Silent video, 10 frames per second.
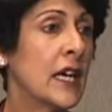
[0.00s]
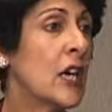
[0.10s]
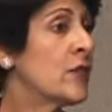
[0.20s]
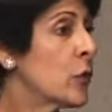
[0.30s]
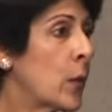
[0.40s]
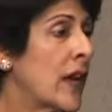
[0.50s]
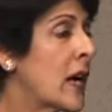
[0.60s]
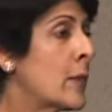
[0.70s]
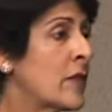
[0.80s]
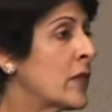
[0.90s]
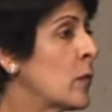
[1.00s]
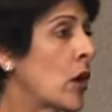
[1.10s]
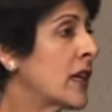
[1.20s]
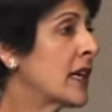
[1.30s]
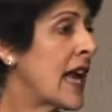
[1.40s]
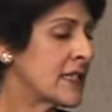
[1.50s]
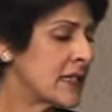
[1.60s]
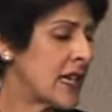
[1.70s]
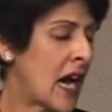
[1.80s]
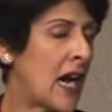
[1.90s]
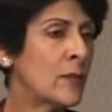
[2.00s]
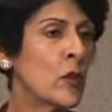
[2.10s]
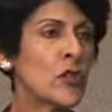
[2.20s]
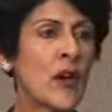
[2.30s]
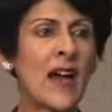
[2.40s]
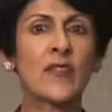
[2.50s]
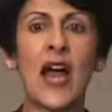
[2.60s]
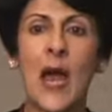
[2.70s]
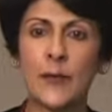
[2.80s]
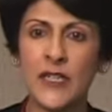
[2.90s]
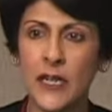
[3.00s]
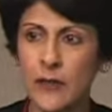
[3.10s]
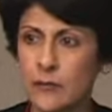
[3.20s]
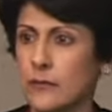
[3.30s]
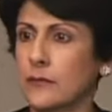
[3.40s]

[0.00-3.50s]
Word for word: If you wake up every morning and say, I'm going to have a happy day,